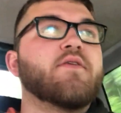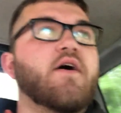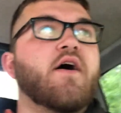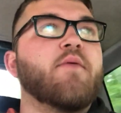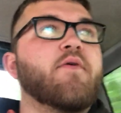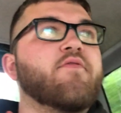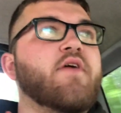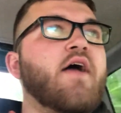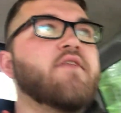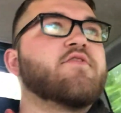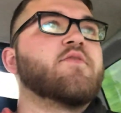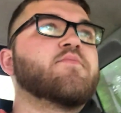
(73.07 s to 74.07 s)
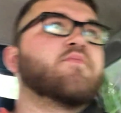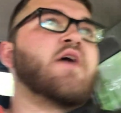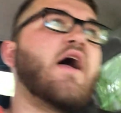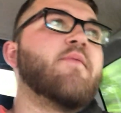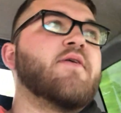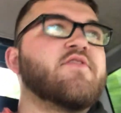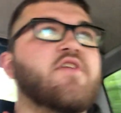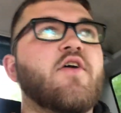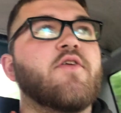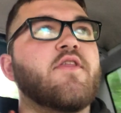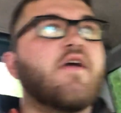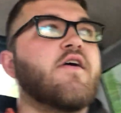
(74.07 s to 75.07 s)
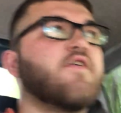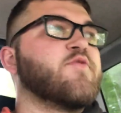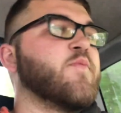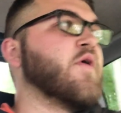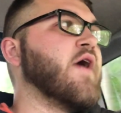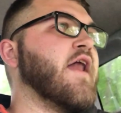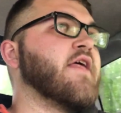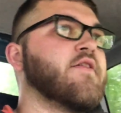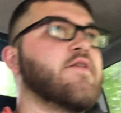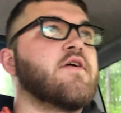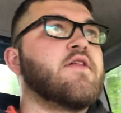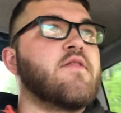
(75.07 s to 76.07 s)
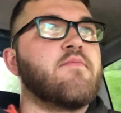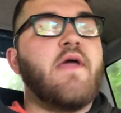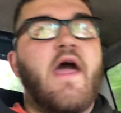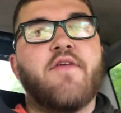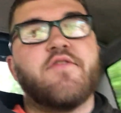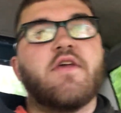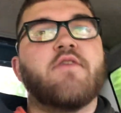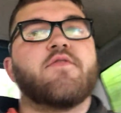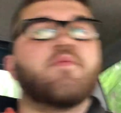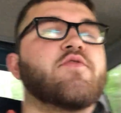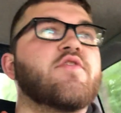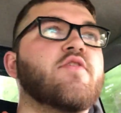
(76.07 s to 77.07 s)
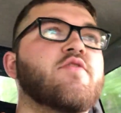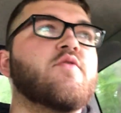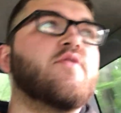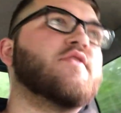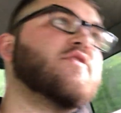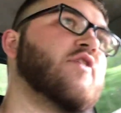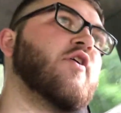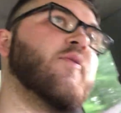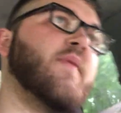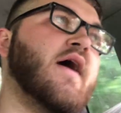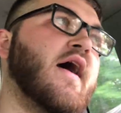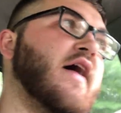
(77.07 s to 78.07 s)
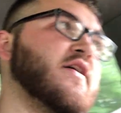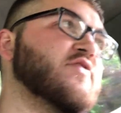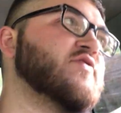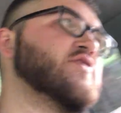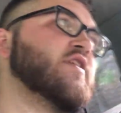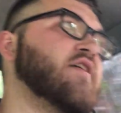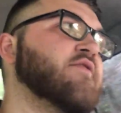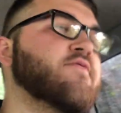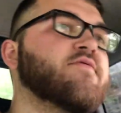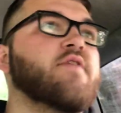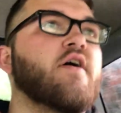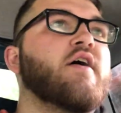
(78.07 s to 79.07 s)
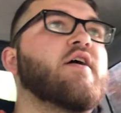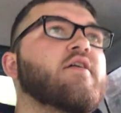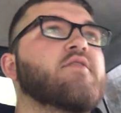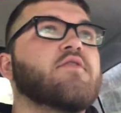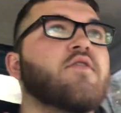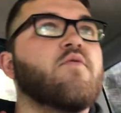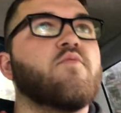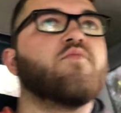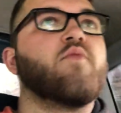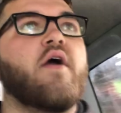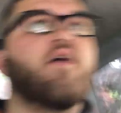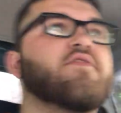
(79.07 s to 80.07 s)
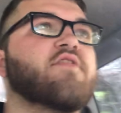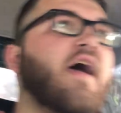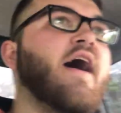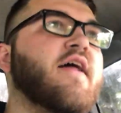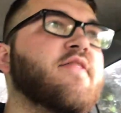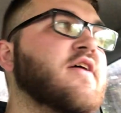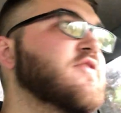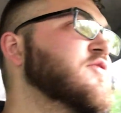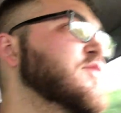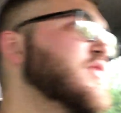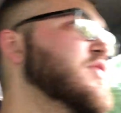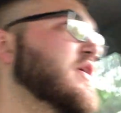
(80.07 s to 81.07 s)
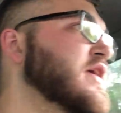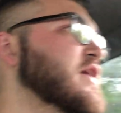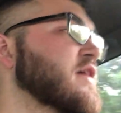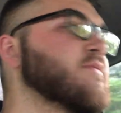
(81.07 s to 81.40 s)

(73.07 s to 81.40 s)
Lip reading: I've gotten some comments here and there sporadically asking if I'm still doing the Duramax, if where it's at and that sort of thing.